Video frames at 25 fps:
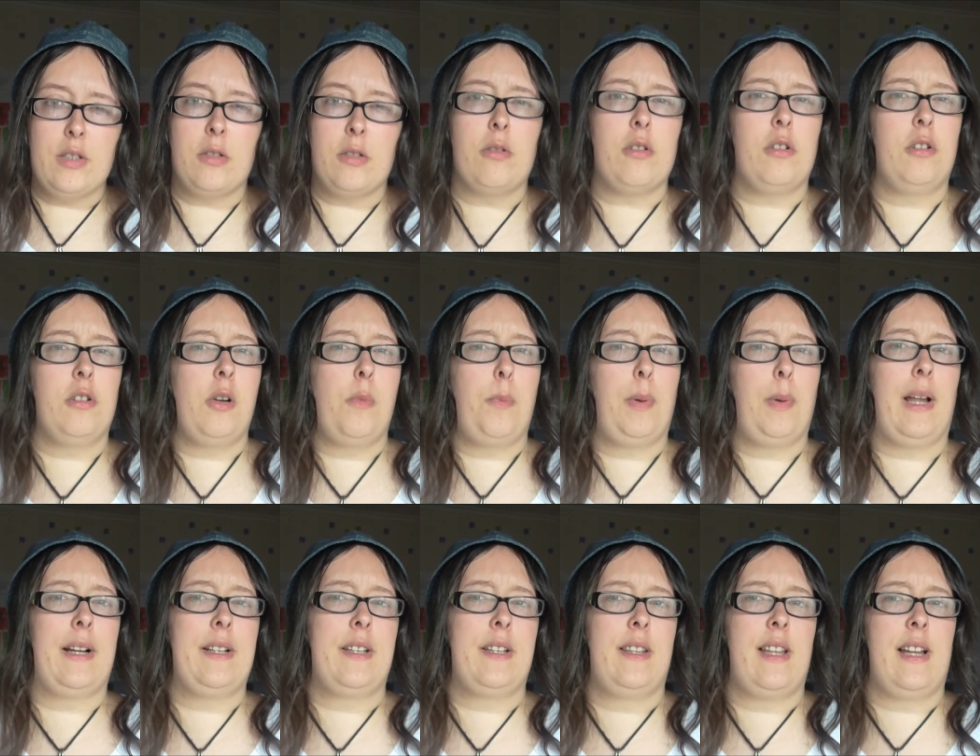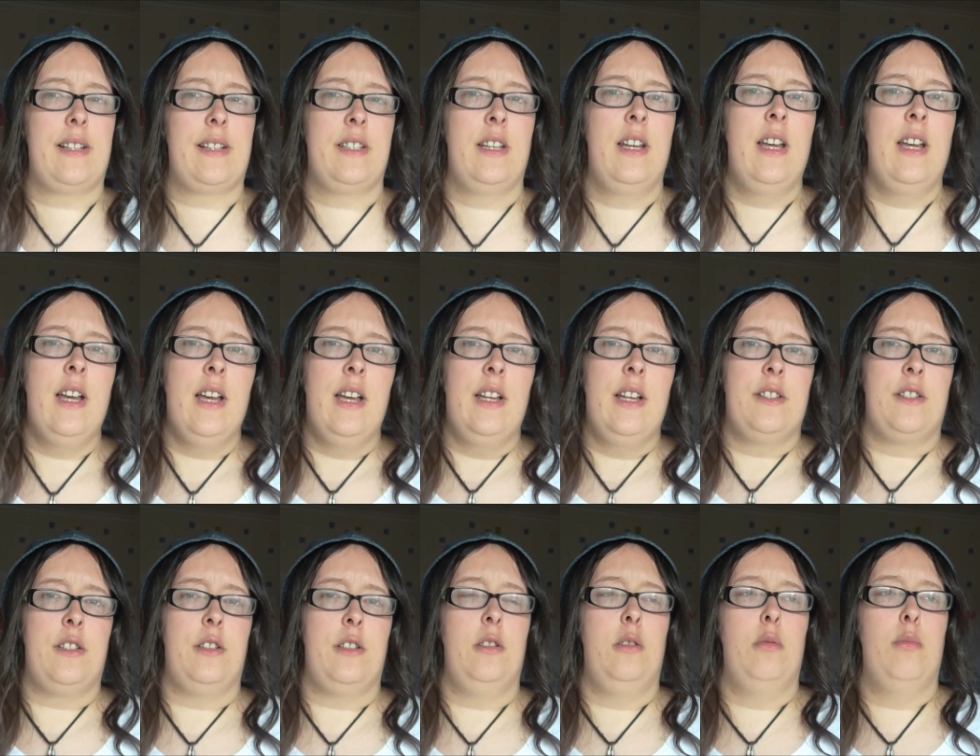So I'm going to apply to that
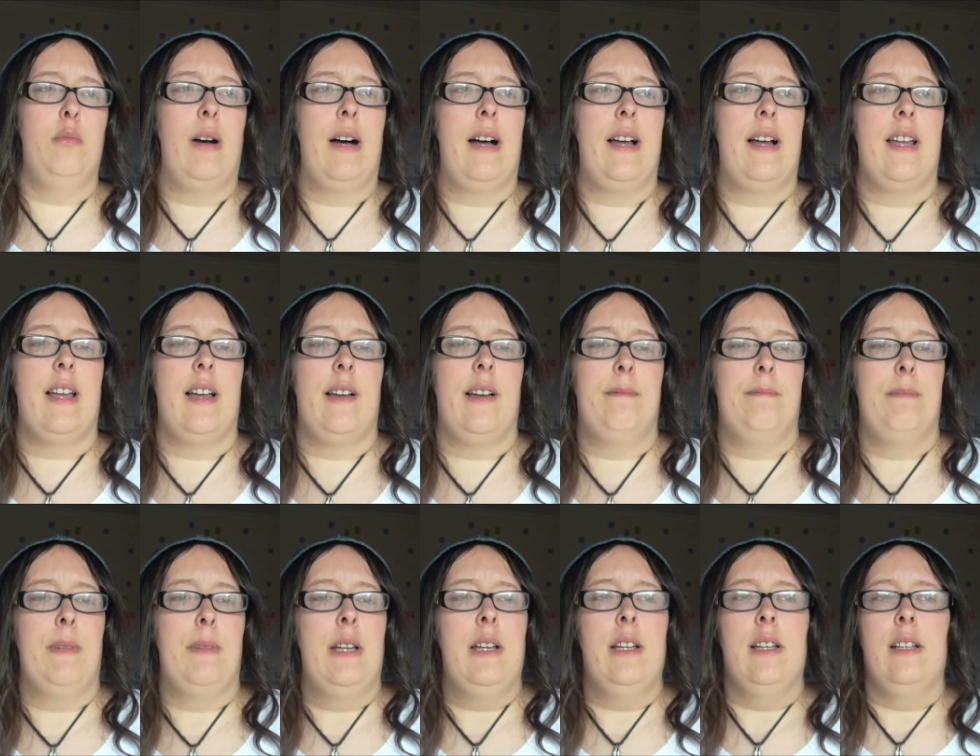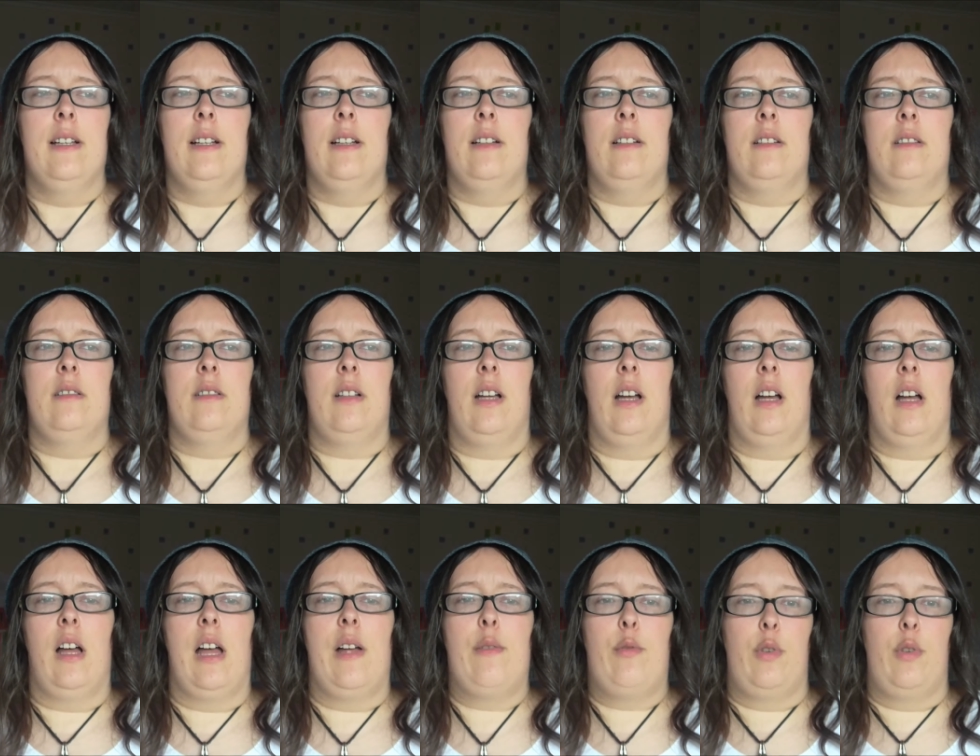to my
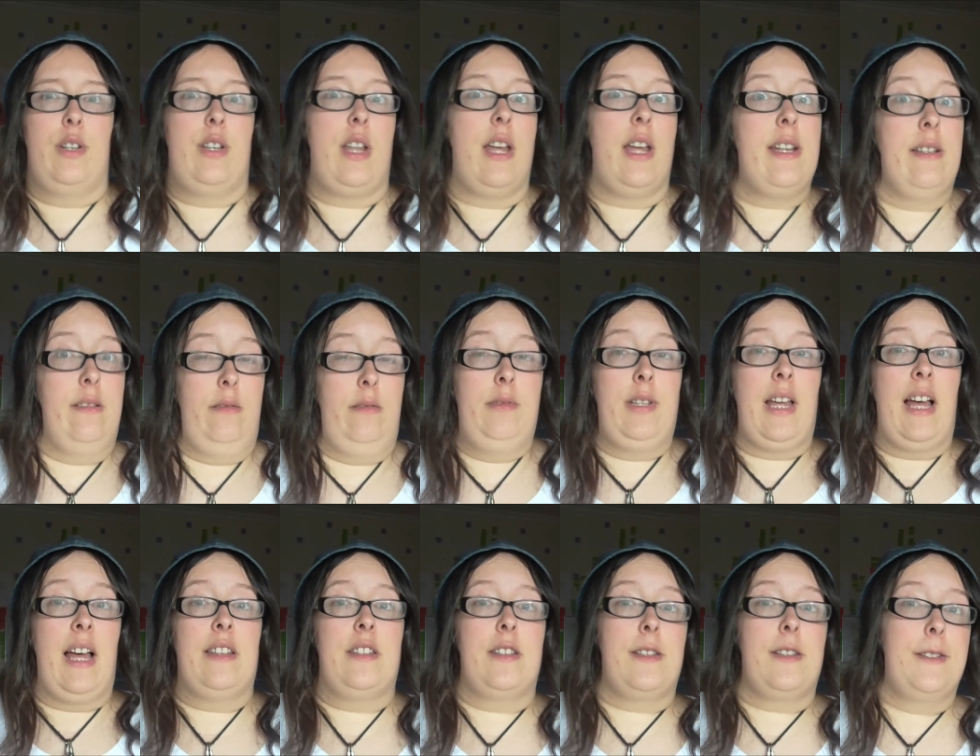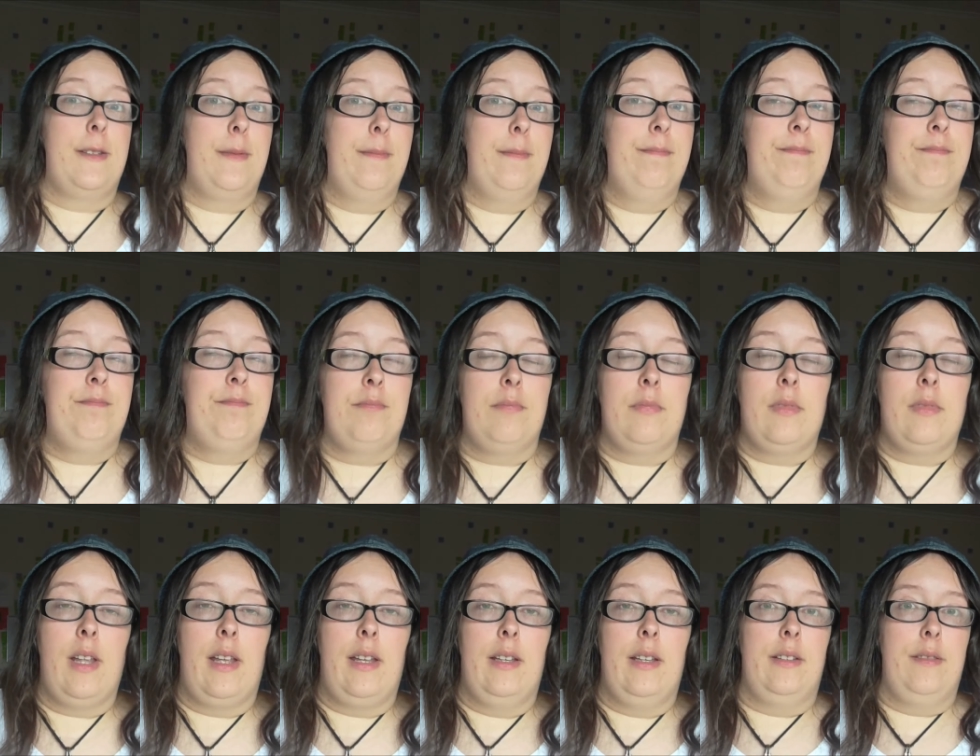everyday tasks
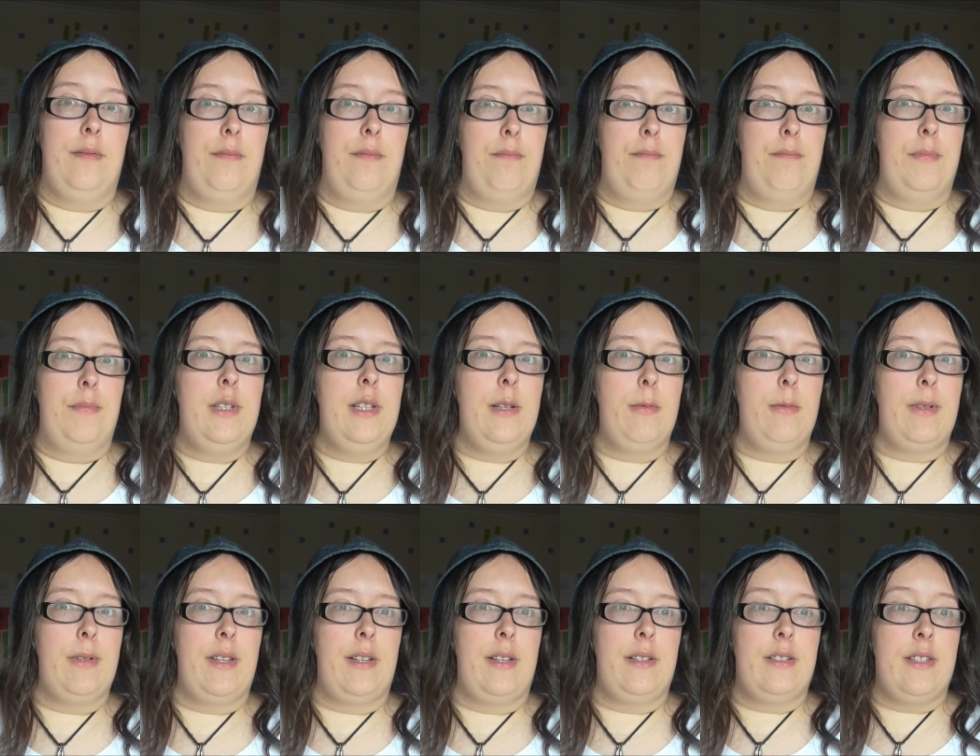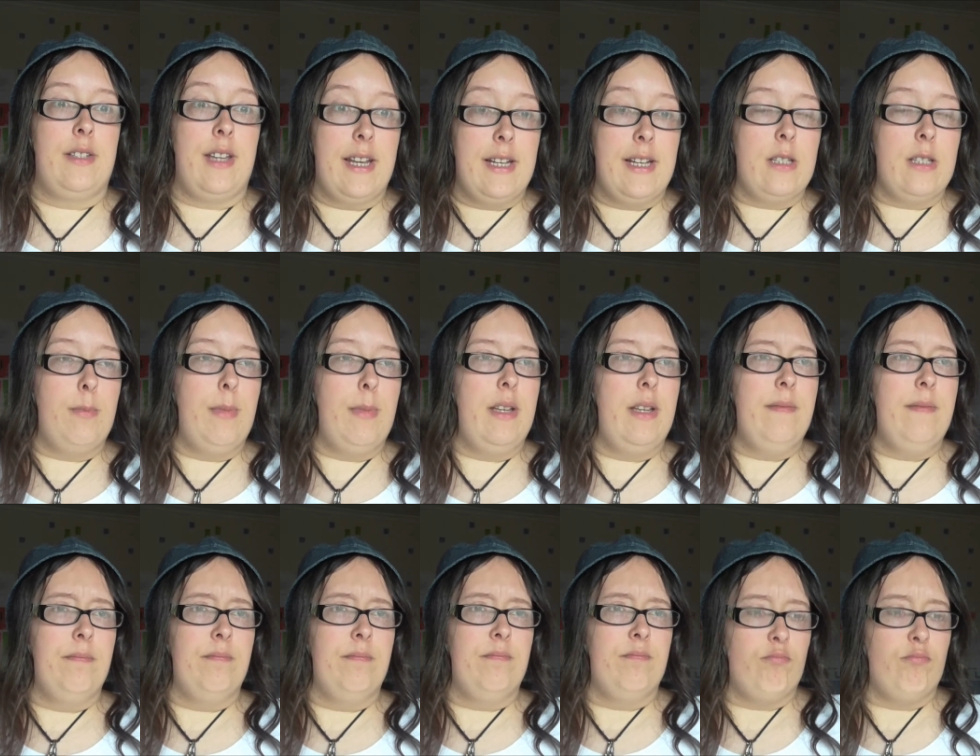and see where that takes
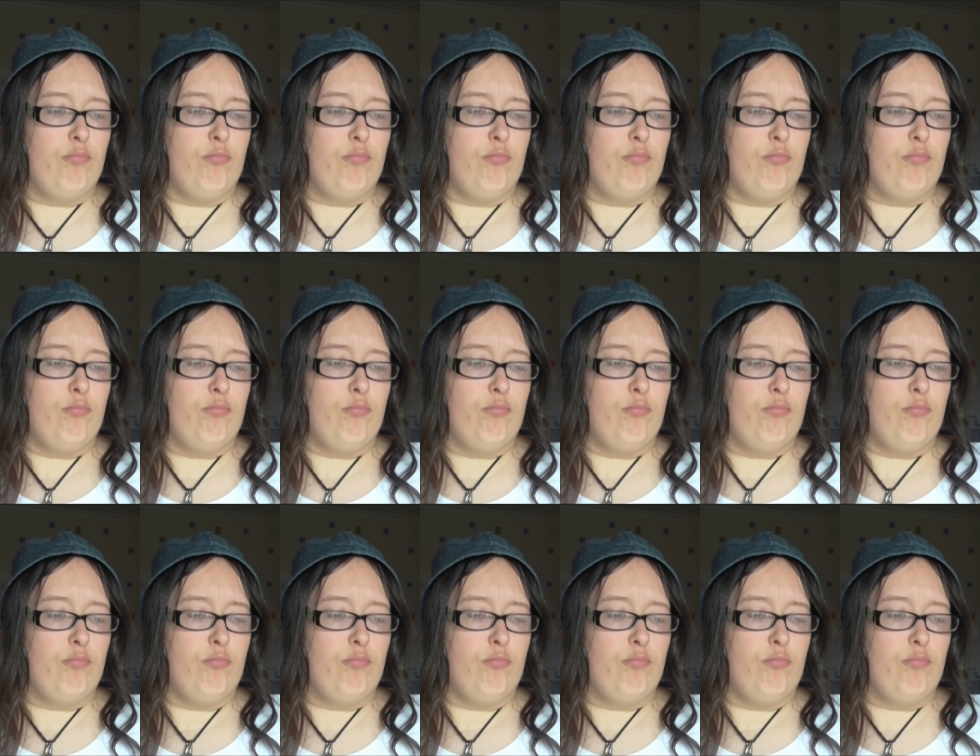me.